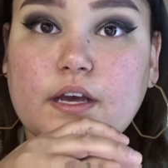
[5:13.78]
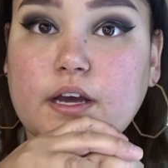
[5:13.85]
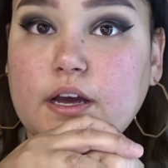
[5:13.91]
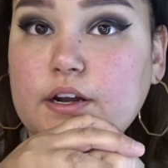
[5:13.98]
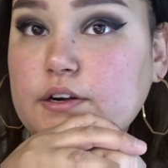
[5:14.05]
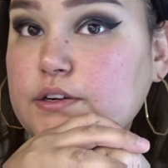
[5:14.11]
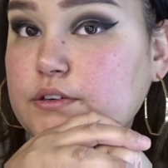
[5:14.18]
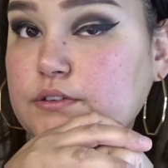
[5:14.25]

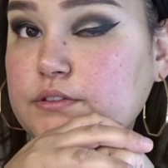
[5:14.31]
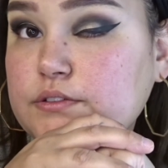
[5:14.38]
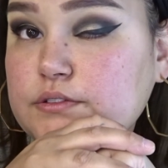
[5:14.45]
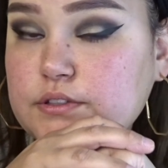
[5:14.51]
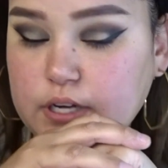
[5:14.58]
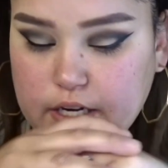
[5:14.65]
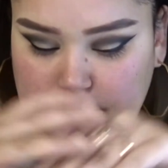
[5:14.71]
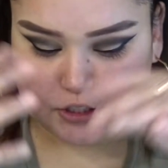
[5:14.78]
don't know.
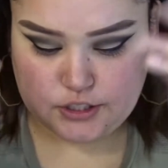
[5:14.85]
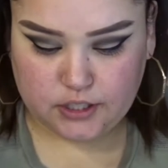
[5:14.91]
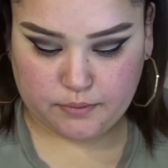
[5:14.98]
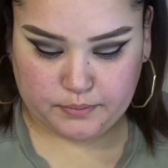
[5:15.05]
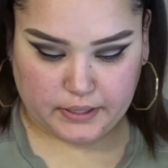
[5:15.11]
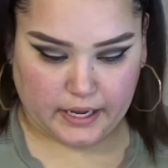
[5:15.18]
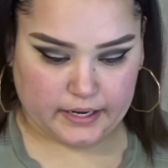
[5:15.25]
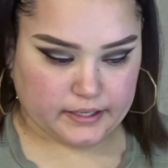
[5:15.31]
I just did a
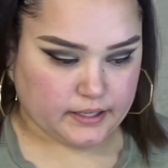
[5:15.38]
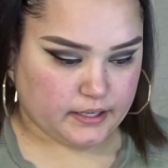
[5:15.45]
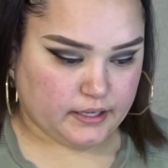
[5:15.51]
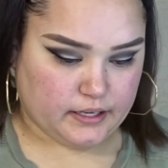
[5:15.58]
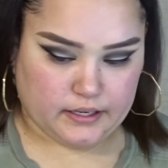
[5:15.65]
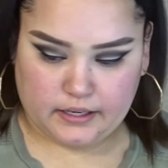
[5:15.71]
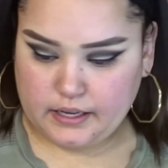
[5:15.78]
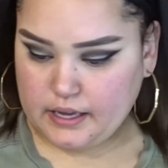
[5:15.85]
black,
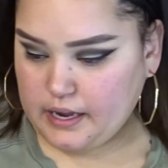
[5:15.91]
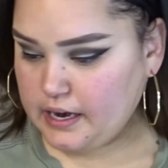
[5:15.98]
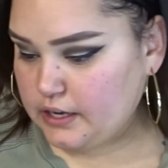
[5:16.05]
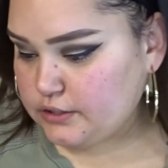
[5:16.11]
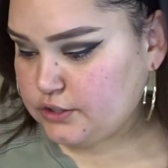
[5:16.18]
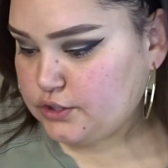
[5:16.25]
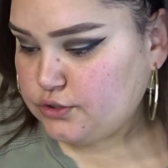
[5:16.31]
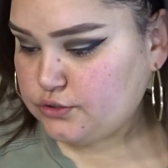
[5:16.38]
and I
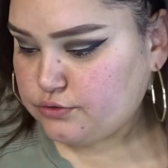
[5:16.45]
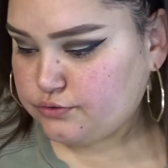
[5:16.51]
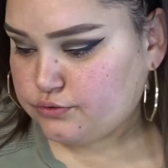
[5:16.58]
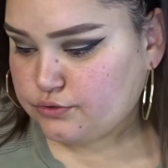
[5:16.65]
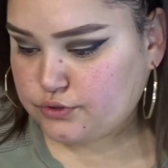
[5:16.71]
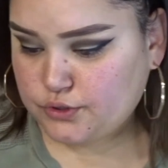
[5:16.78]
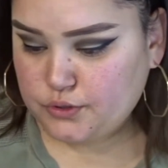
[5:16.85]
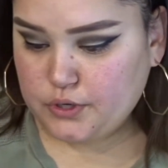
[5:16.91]
only used
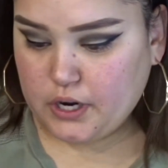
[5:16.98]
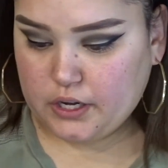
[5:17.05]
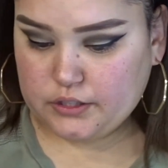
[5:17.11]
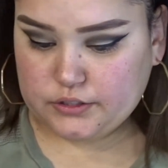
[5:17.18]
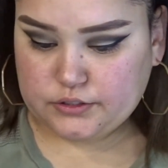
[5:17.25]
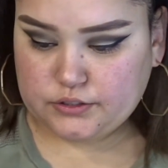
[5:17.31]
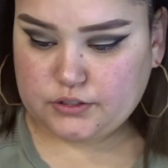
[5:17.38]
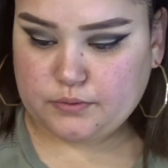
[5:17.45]
two
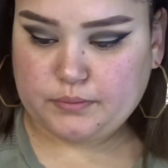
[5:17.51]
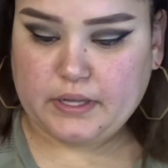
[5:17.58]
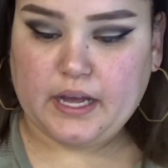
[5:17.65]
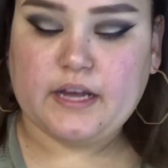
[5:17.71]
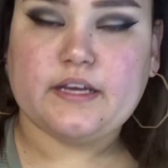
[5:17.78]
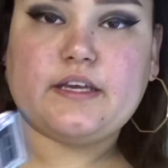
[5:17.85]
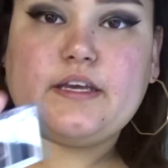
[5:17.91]
colors, the black